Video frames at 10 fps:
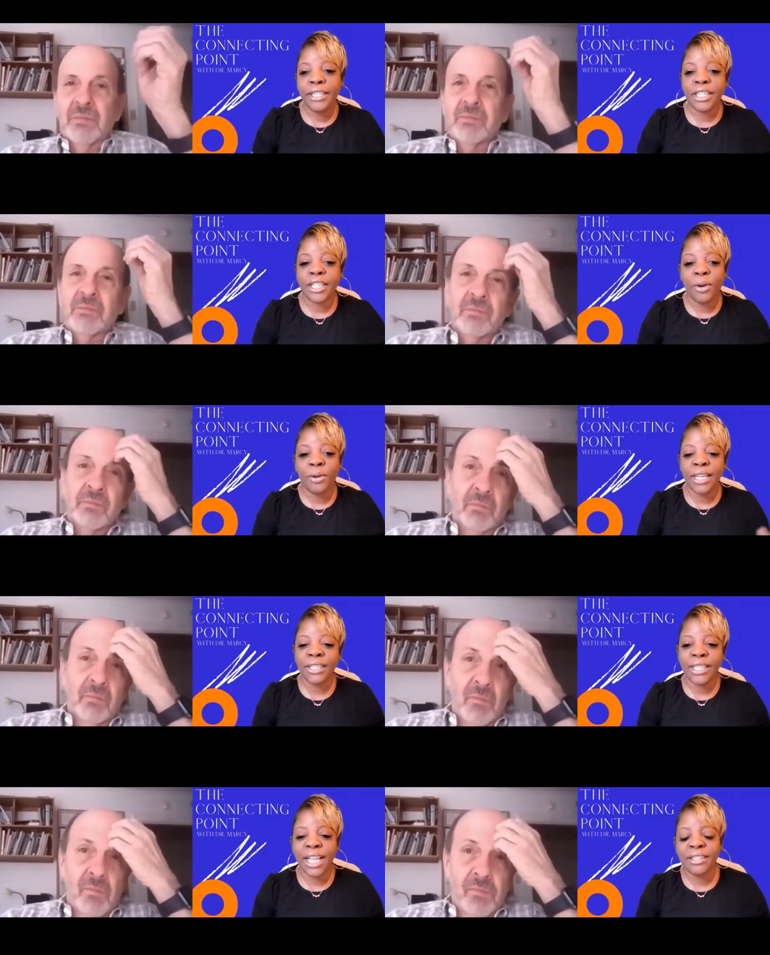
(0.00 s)
Speaker 1: and
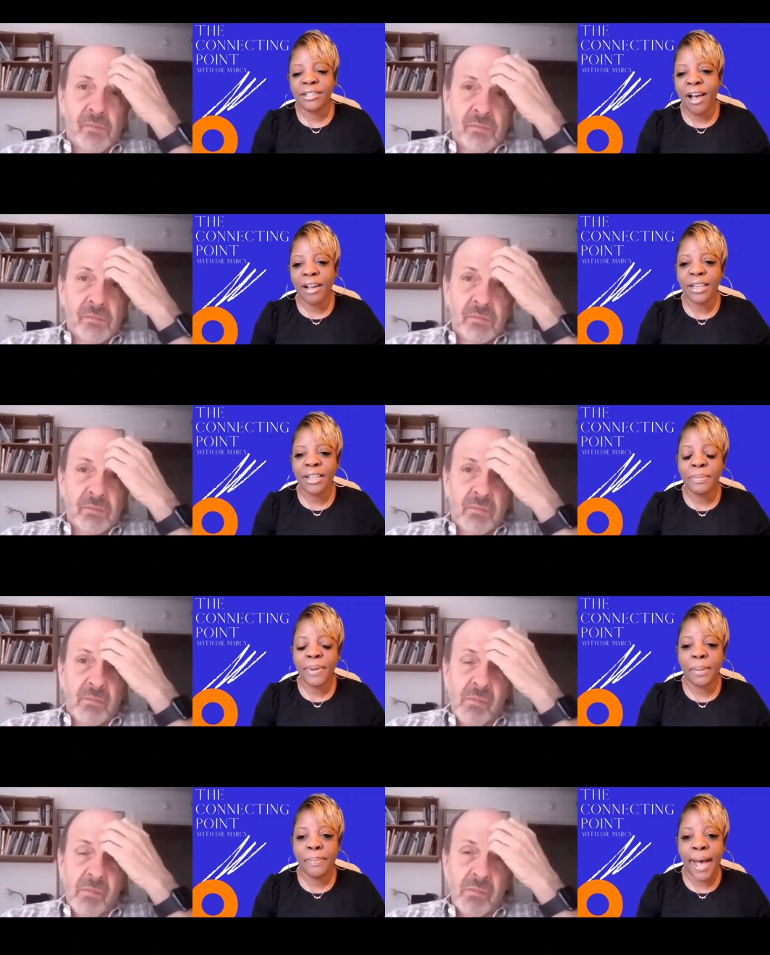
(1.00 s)
so let's let's talk a
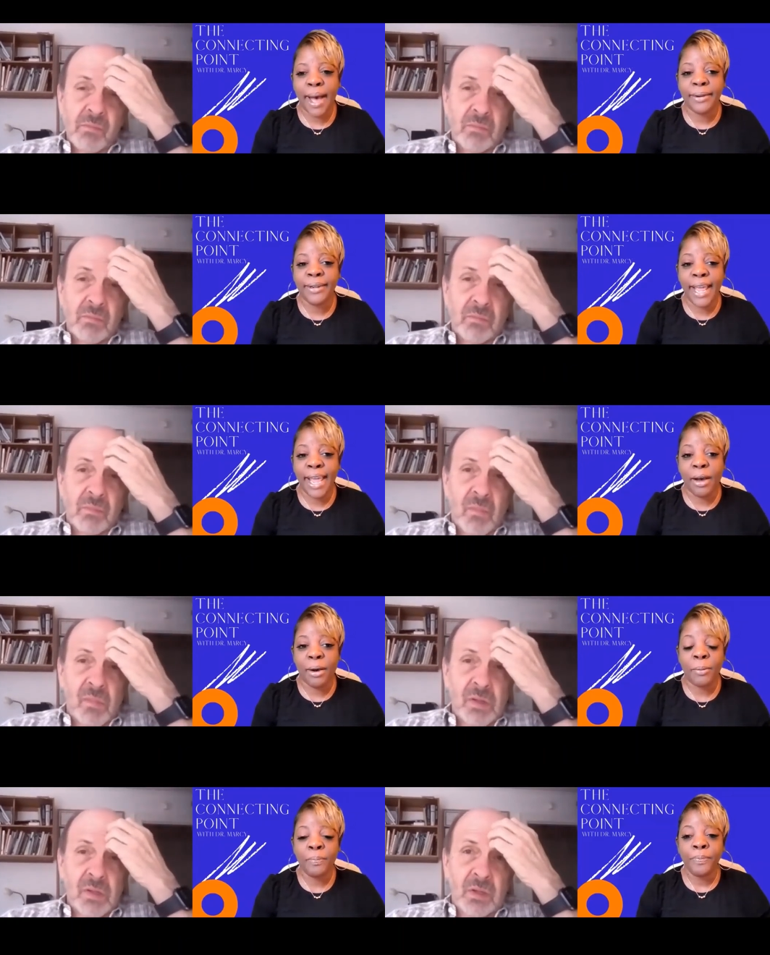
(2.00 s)
little bit about
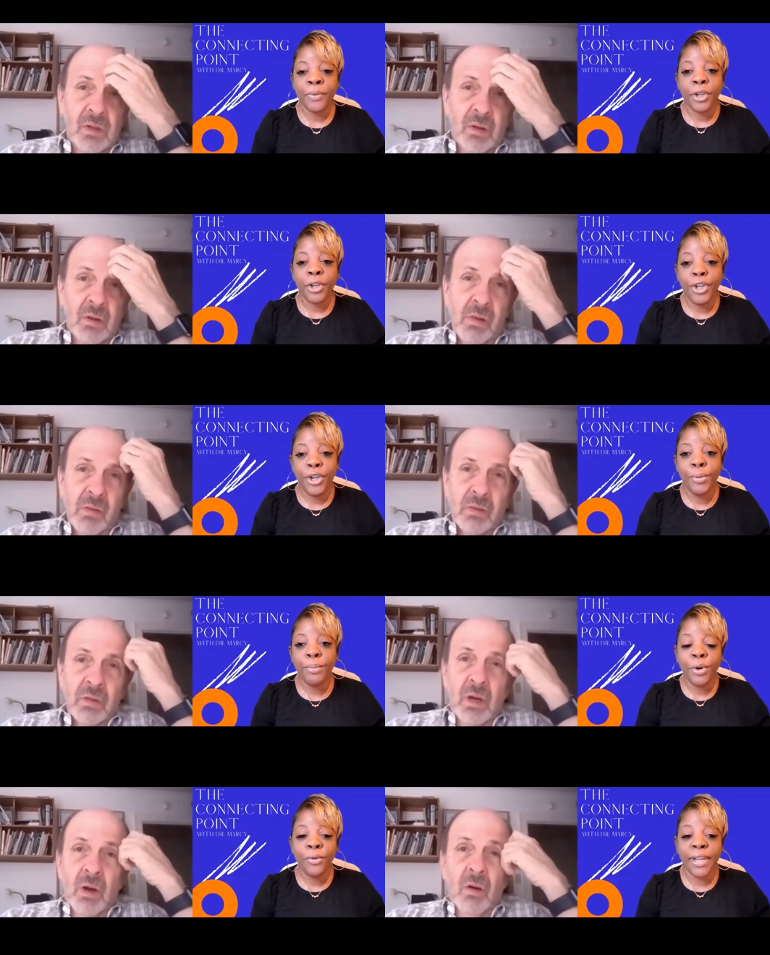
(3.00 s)
now
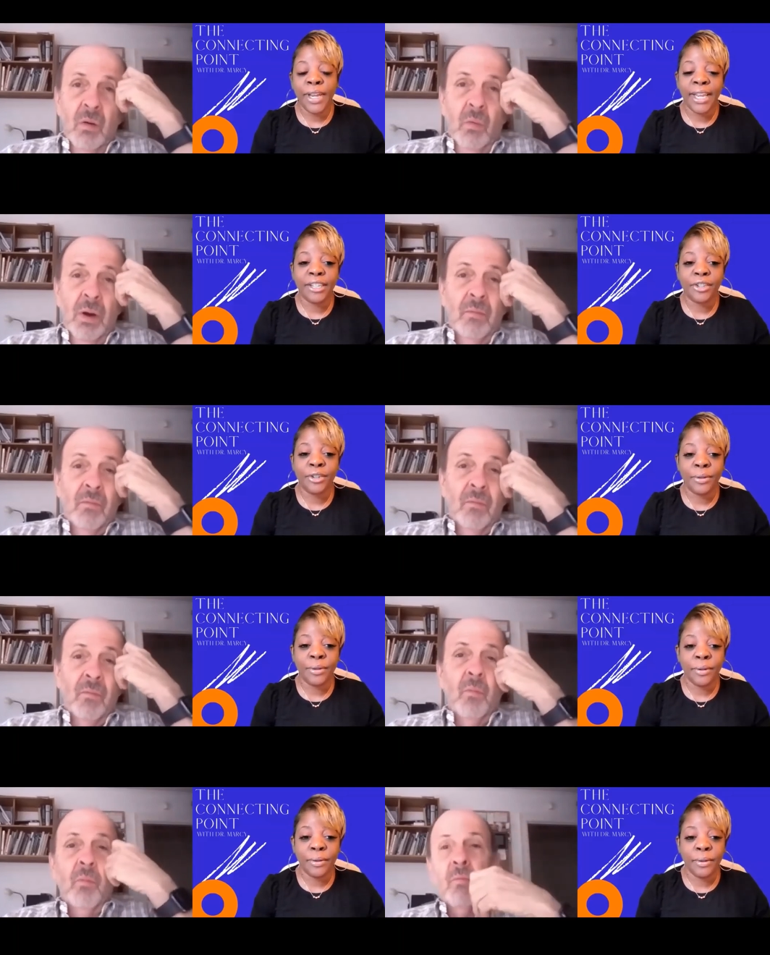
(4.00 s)
you moving well,
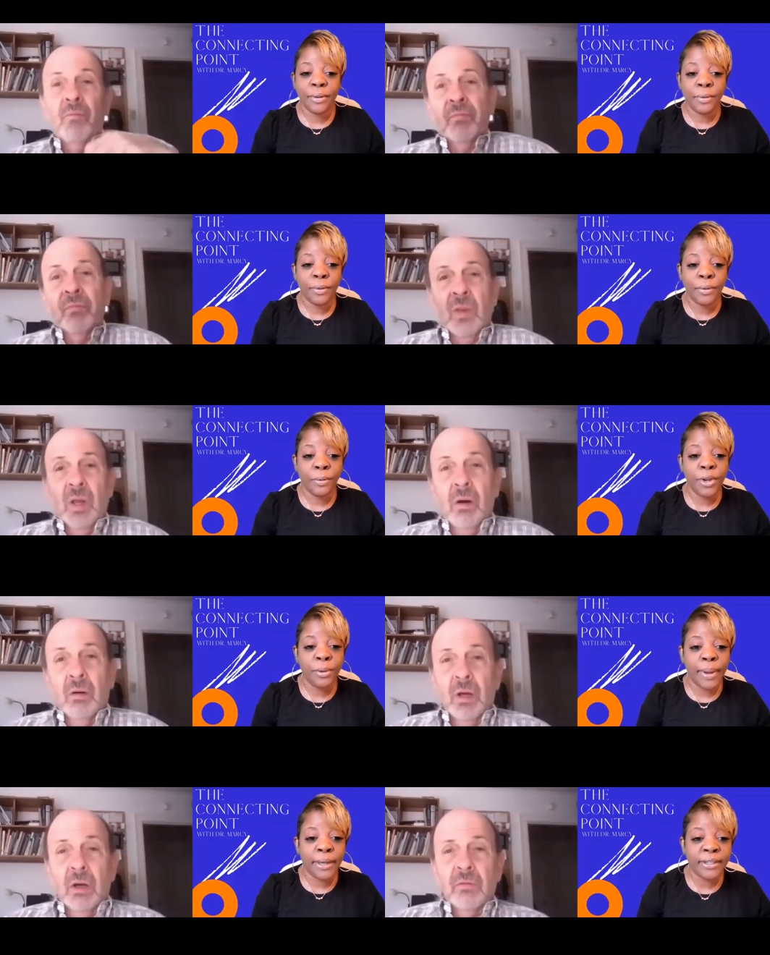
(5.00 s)
into.
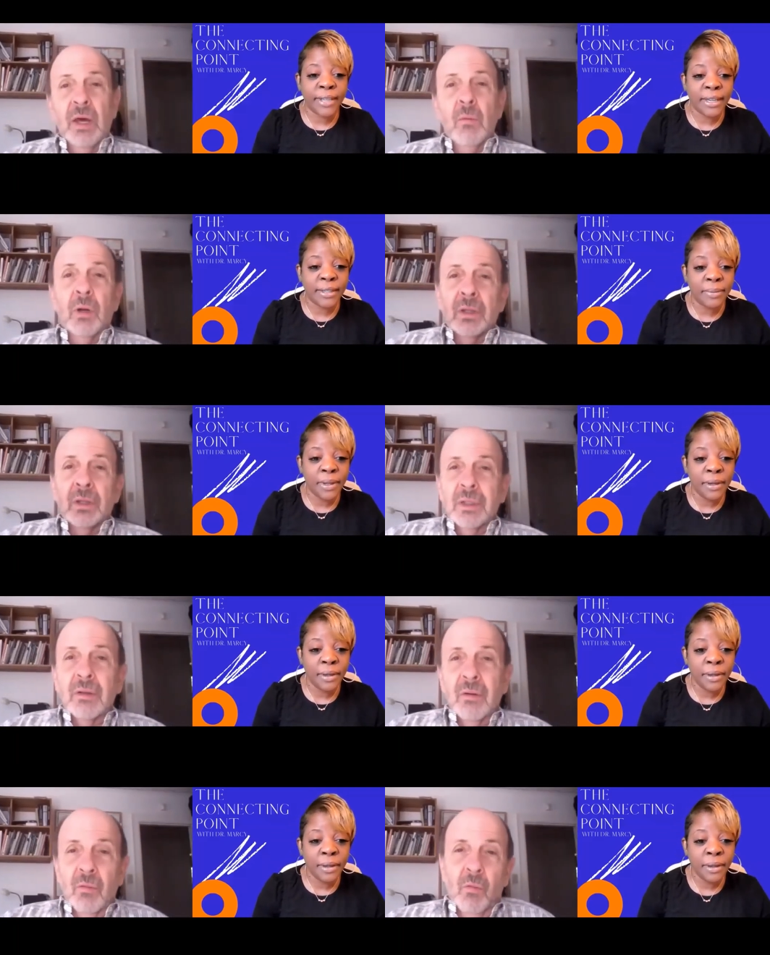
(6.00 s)
Speaker 2: Okay. well,
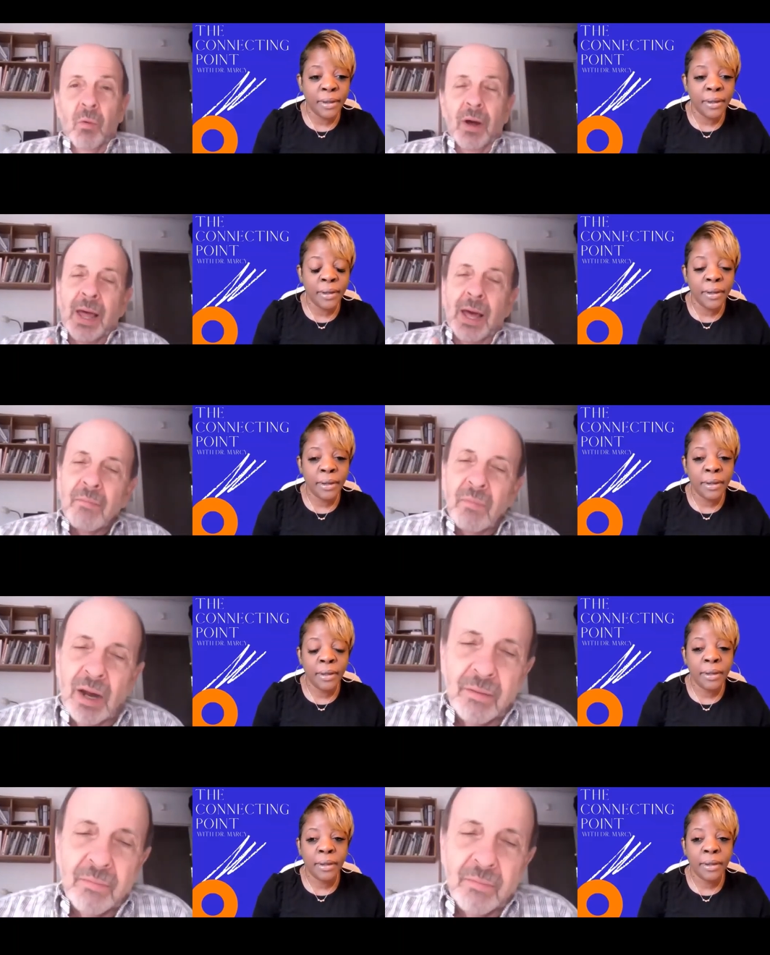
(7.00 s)
well, I, I